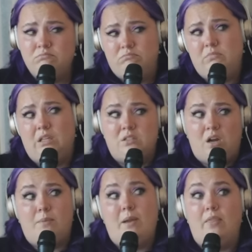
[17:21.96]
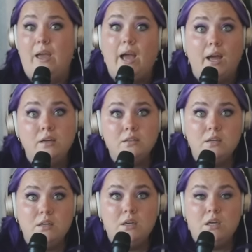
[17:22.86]
Let's talk about that.
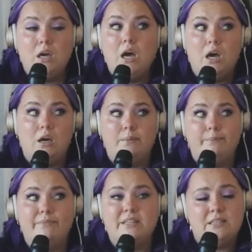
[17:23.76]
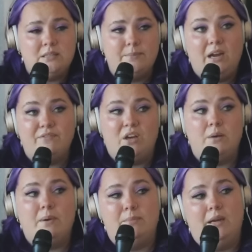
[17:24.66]
This is something I've thought
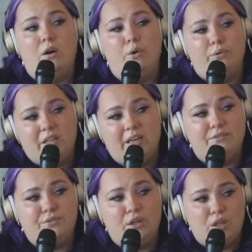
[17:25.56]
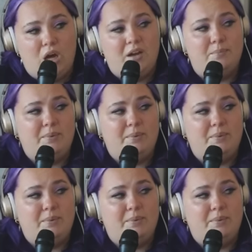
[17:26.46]
about in my own life a lot,